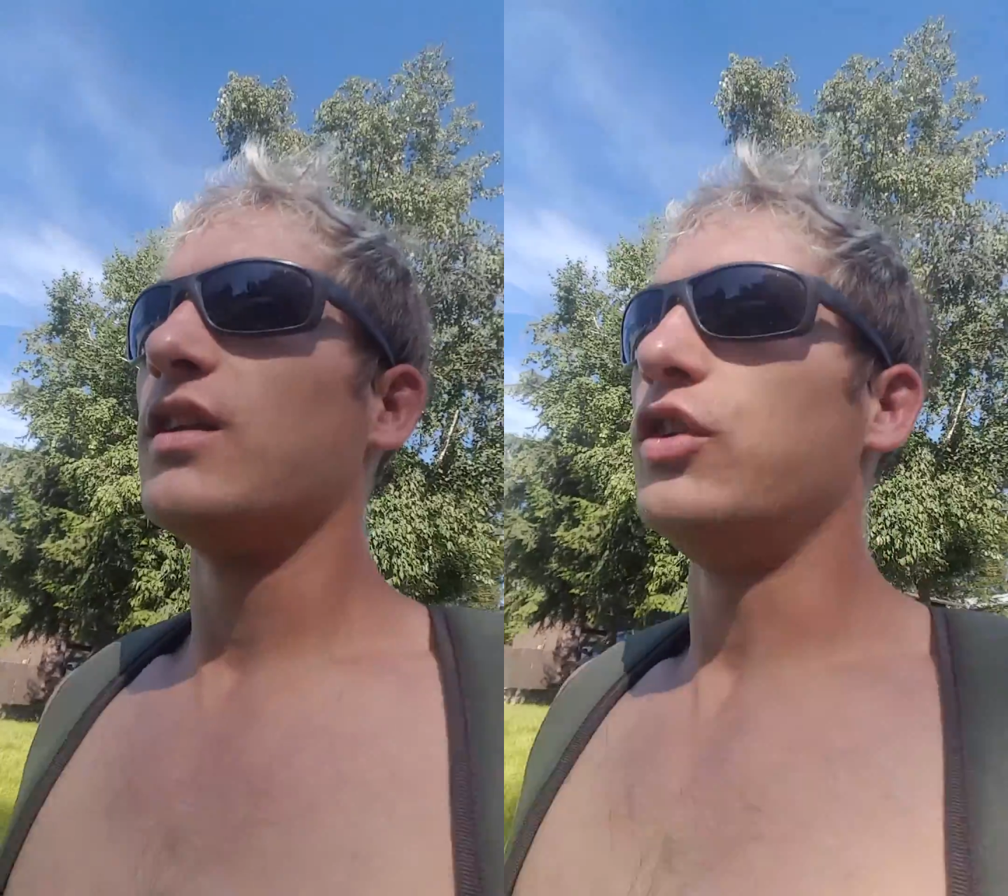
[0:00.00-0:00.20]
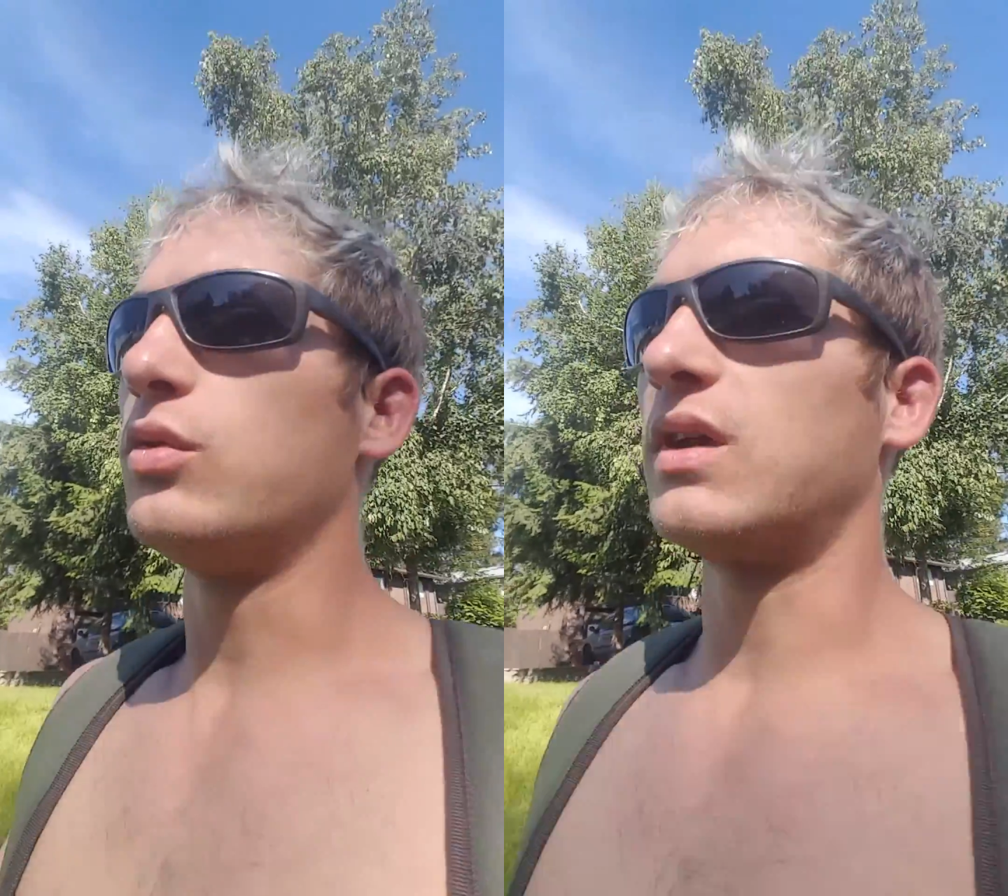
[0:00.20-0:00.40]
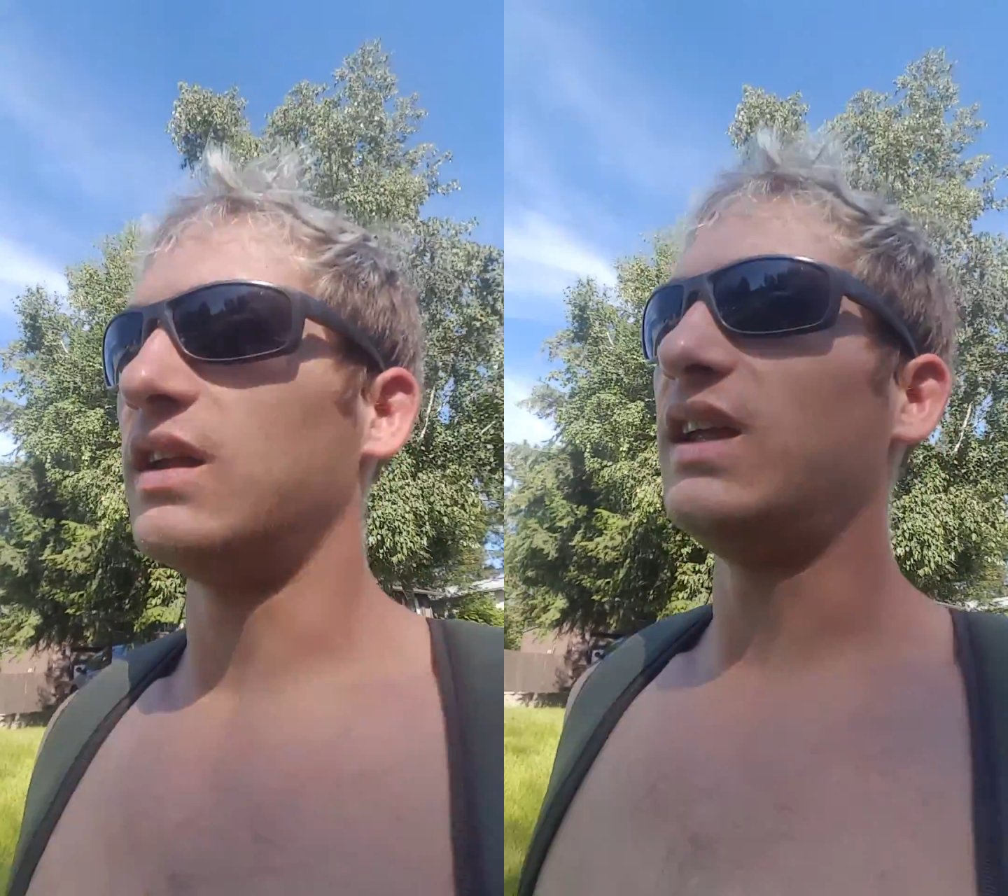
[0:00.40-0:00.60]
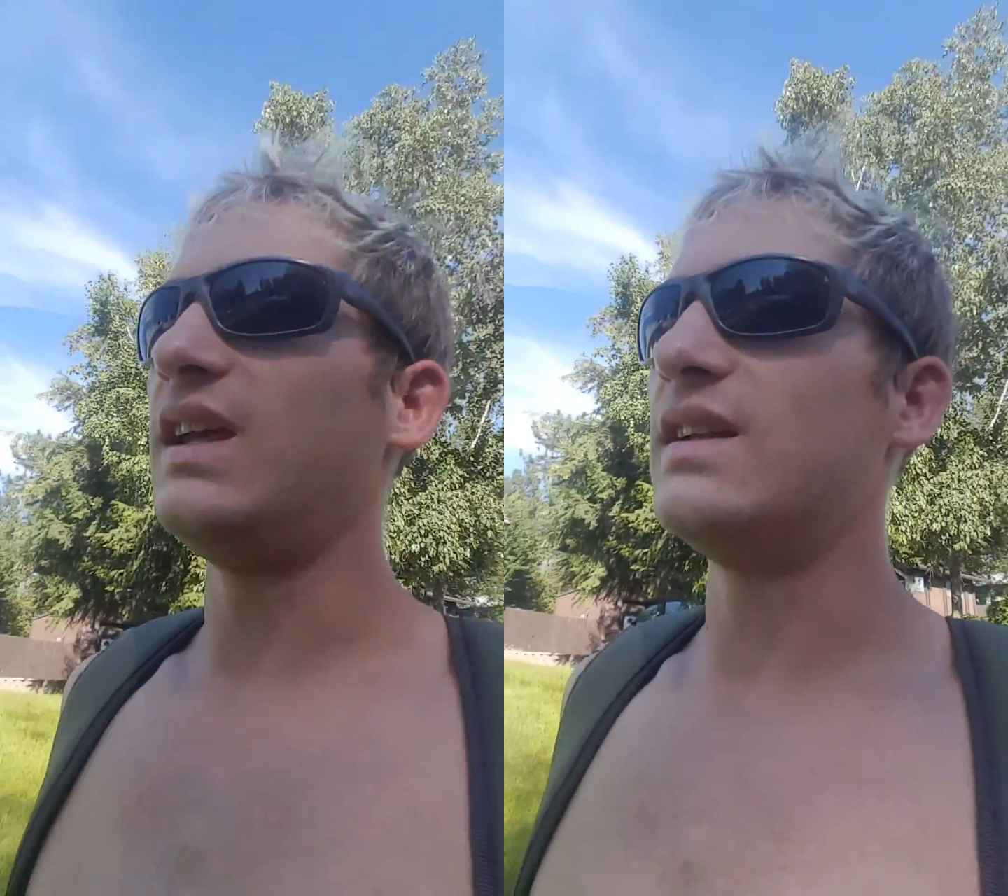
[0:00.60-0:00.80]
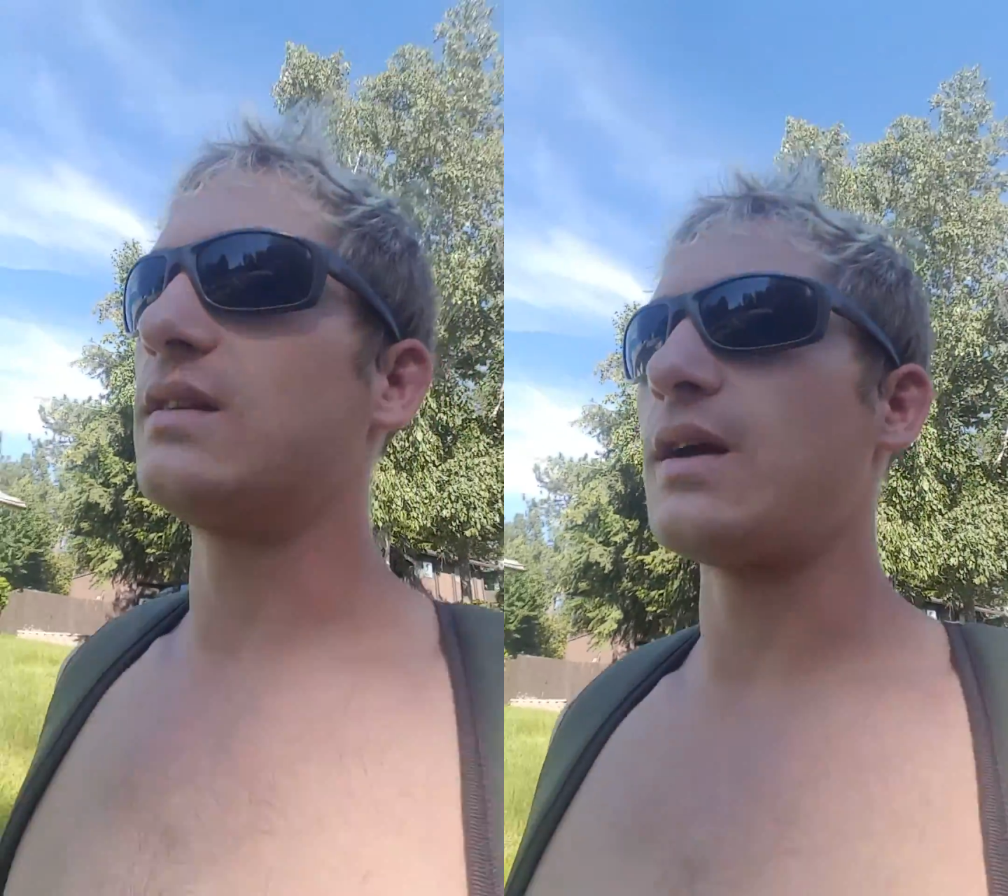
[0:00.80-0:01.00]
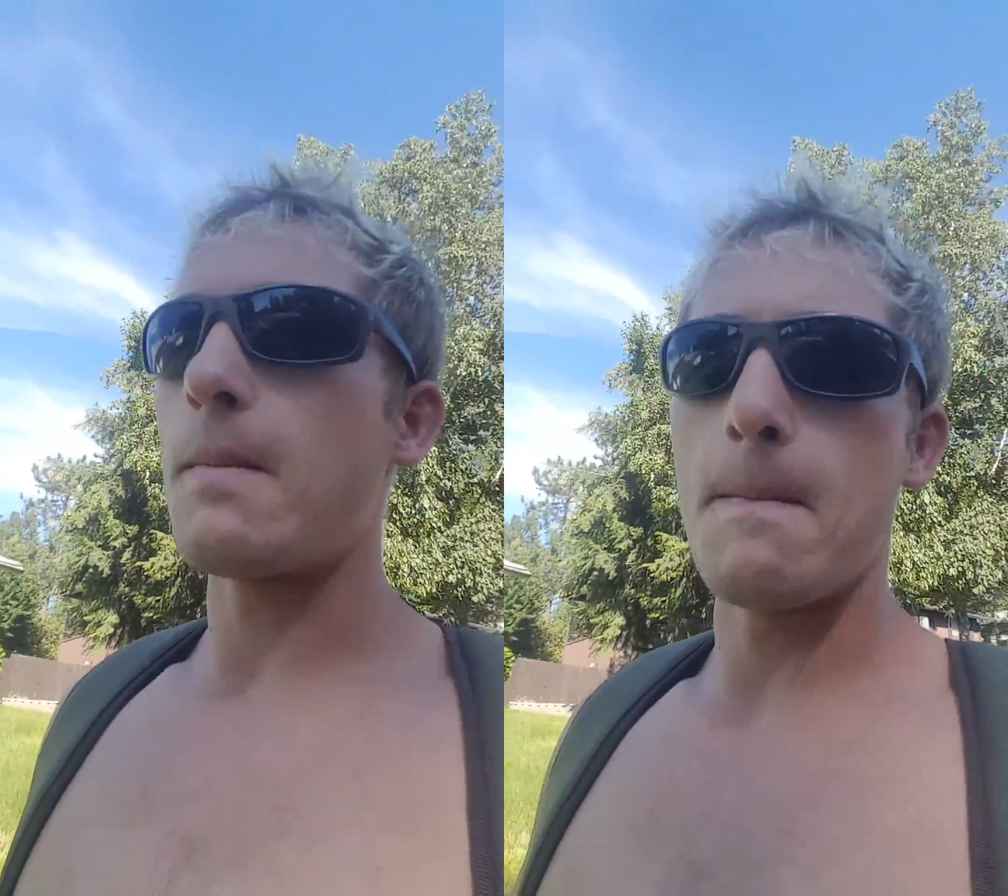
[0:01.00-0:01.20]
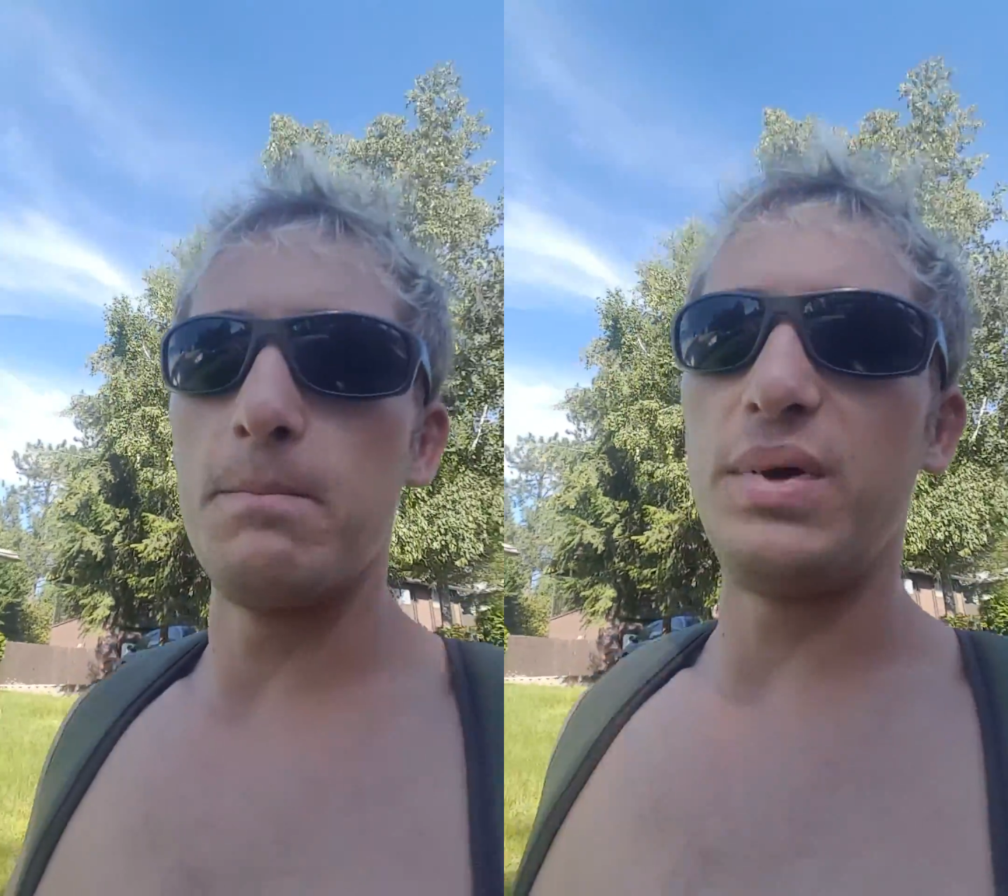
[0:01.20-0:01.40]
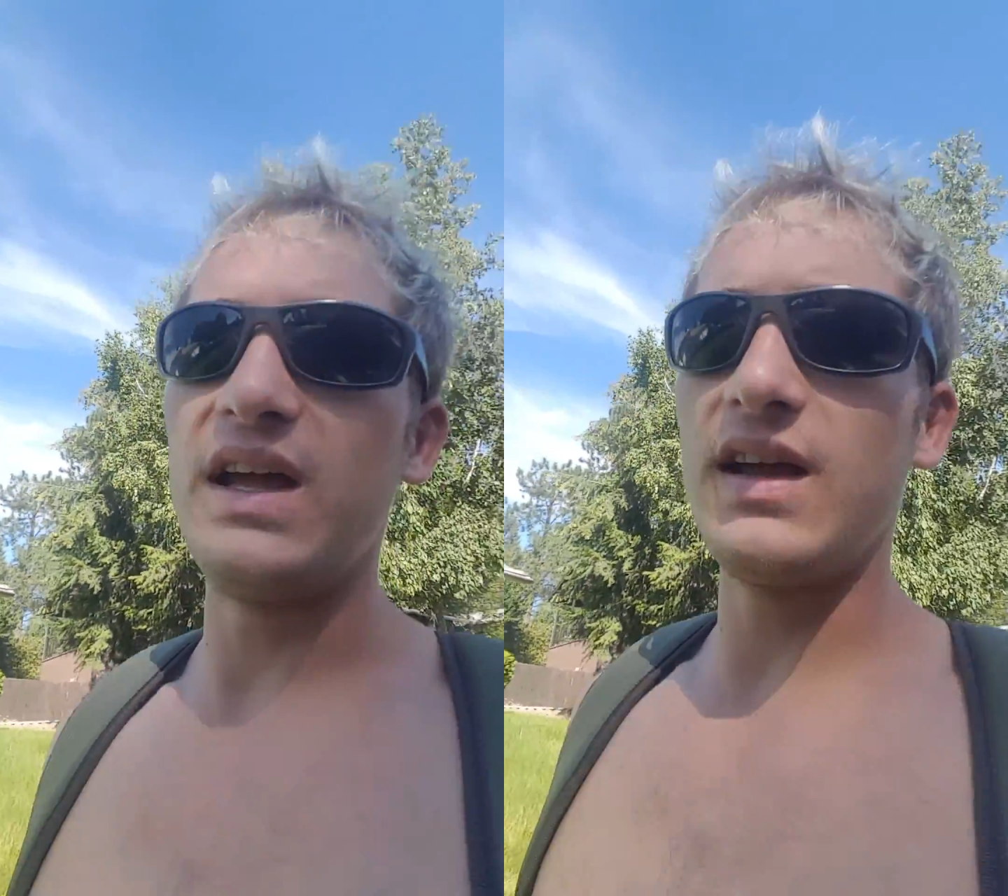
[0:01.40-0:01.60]
you can eat
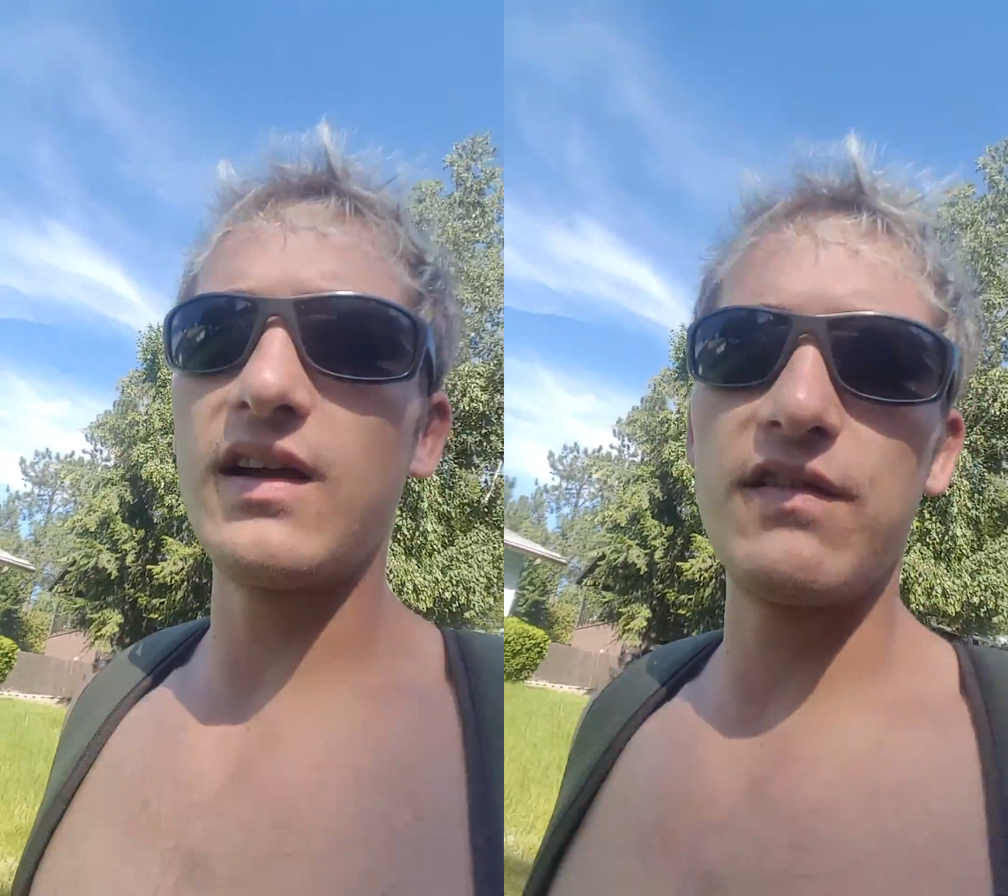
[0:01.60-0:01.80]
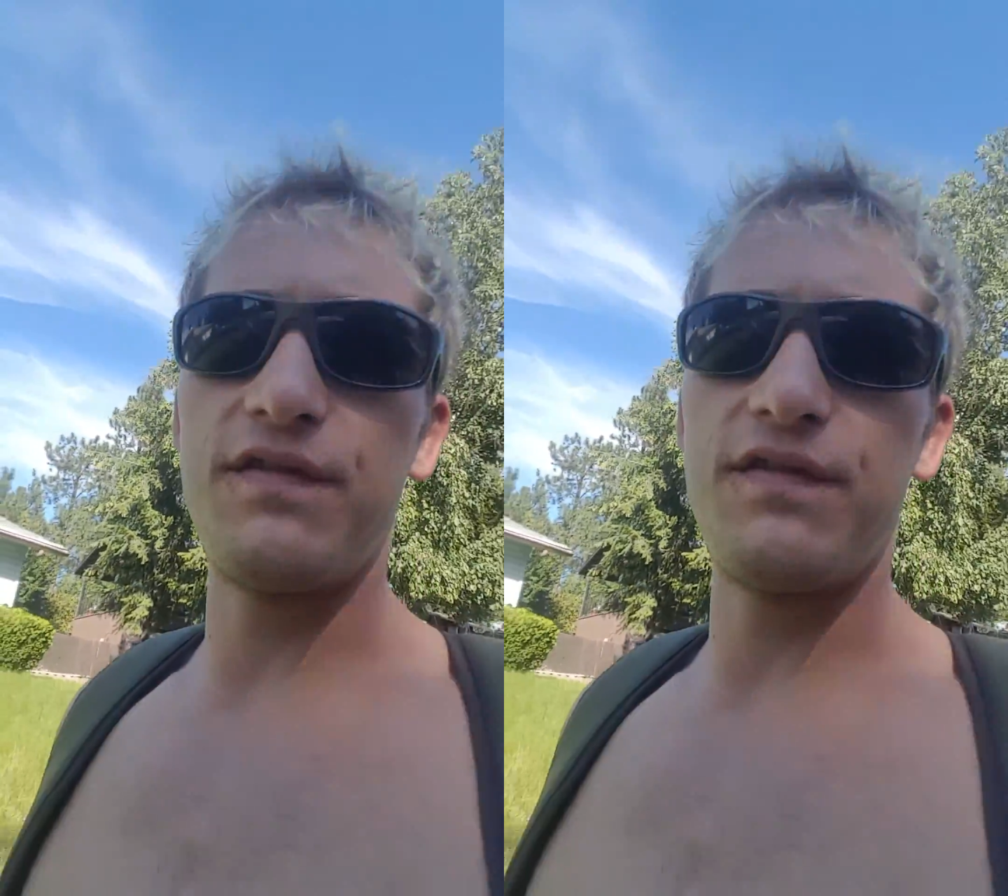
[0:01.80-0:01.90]
big